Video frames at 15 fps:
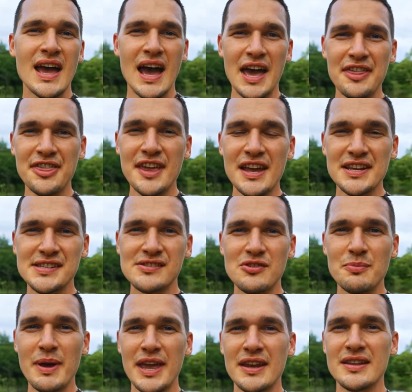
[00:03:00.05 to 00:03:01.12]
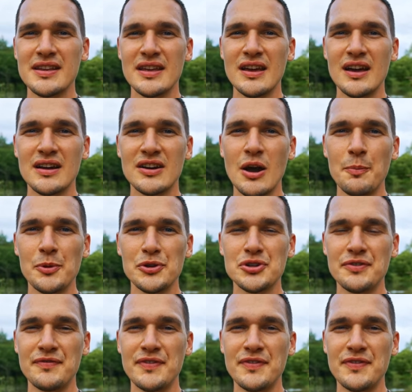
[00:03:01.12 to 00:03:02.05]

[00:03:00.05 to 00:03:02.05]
I think I still made a couple good